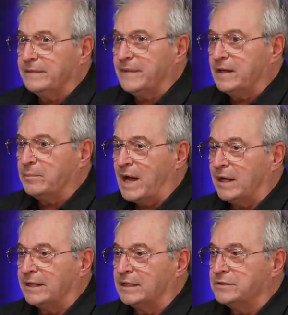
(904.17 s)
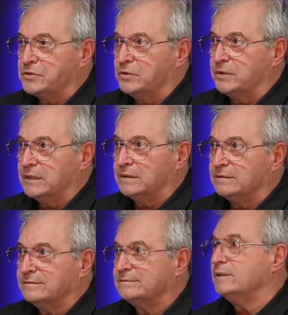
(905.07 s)
thing about it is you
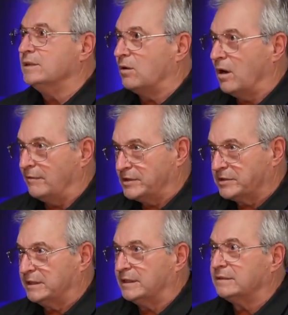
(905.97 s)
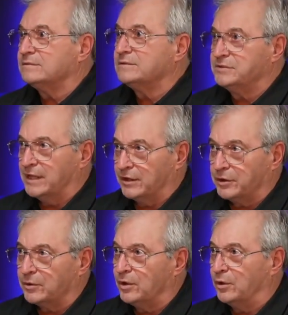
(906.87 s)
can, you know, obviously sell
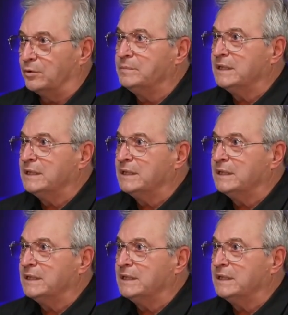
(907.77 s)
your home.